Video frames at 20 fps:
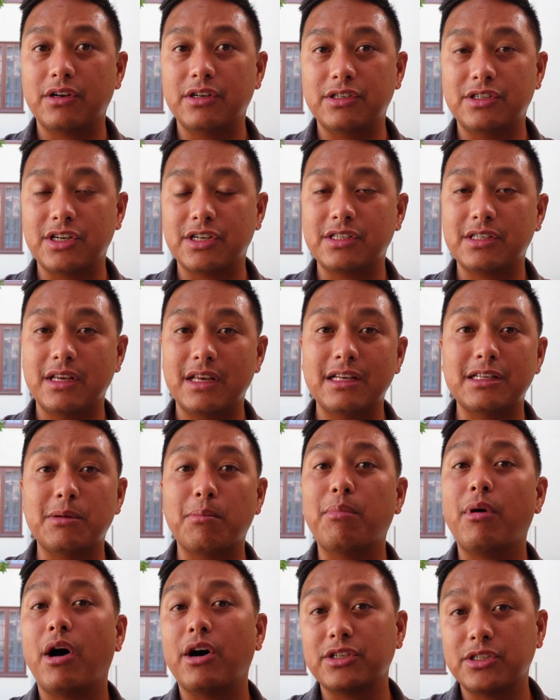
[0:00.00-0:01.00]
it just
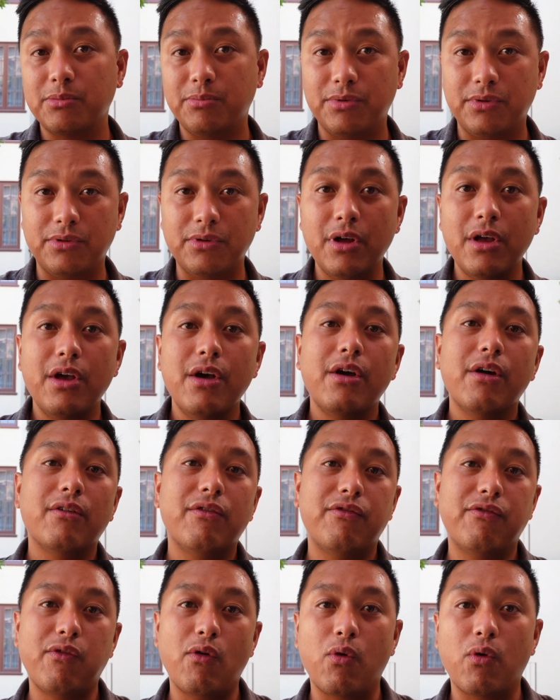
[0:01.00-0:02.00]
isn't possible
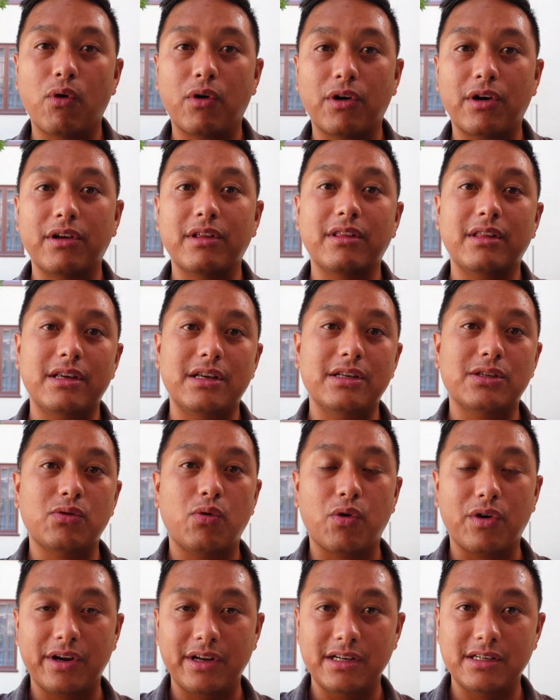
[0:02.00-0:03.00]
for these
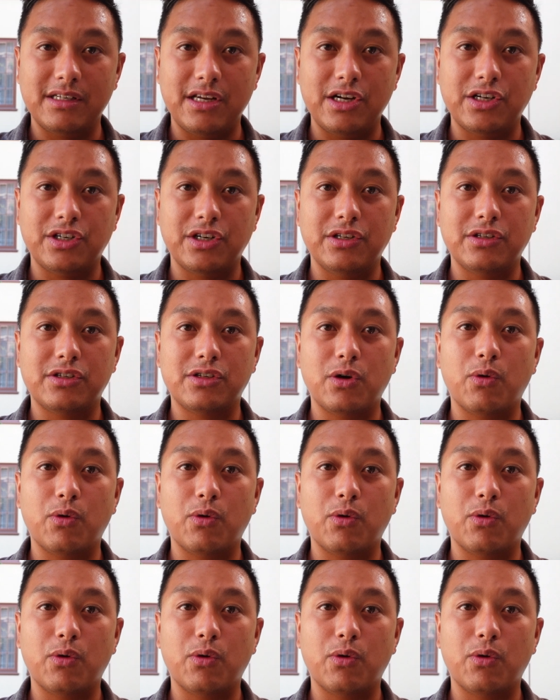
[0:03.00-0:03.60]
organizations.